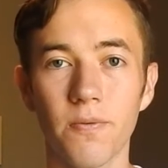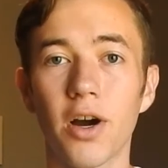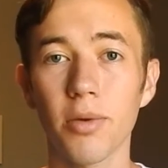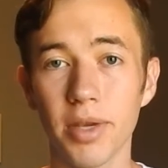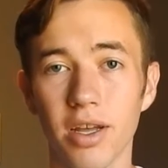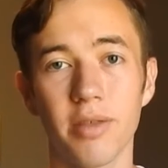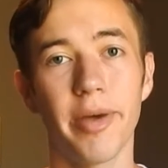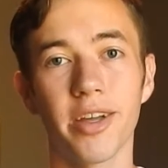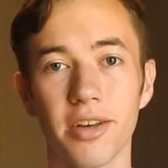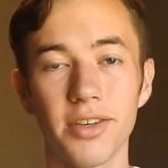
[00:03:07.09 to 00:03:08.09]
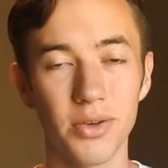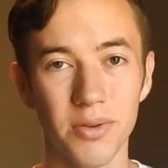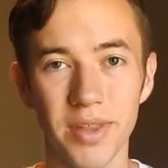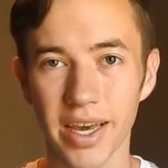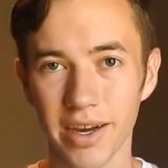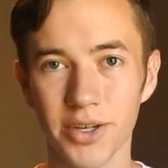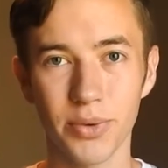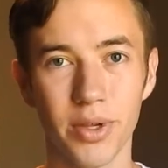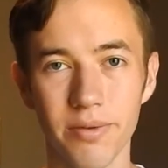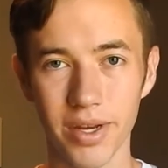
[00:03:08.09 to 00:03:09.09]
far beyond the magnitude of the
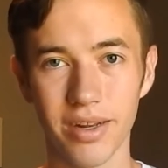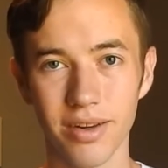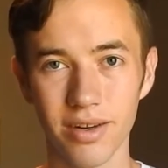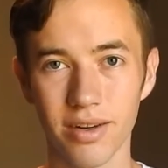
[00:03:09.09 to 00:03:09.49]
actual event.